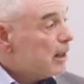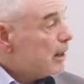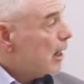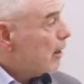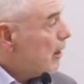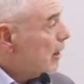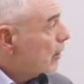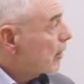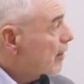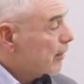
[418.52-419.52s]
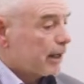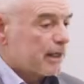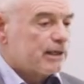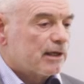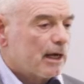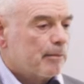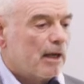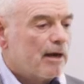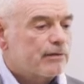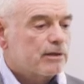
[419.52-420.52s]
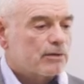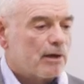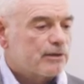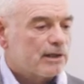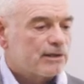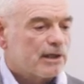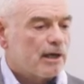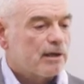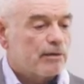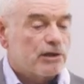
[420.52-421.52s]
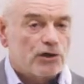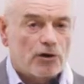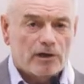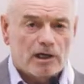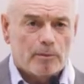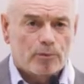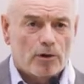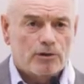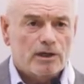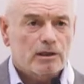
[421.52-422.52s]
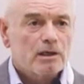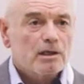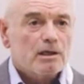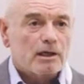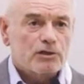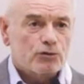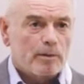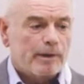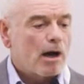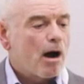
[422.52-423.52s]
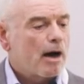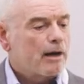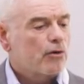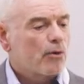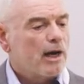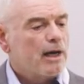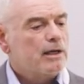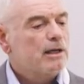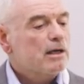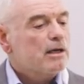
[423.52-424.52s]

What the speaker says: Now, I don't have a lot of time left, so I'll just say the Cherokee project, extremely high-grade